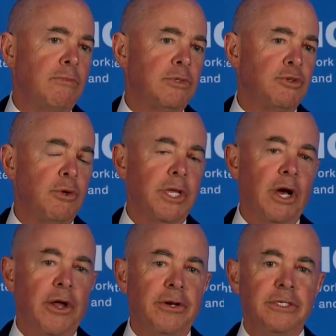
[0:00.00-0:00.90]
truly
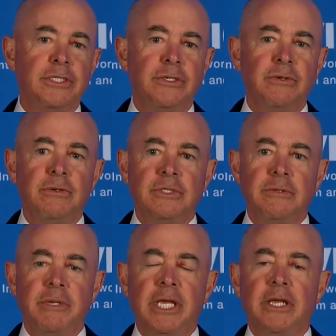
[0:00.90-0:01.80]
honored to
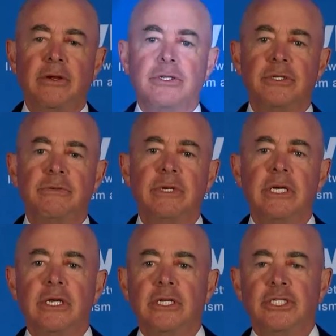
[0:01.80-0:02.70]
be here to
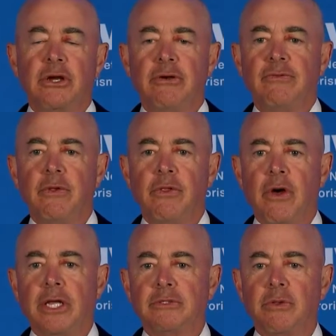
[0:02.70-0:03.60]
share a few
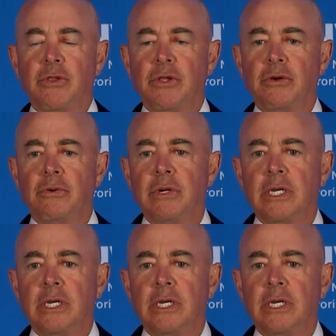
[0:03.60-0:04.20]
thoughts with you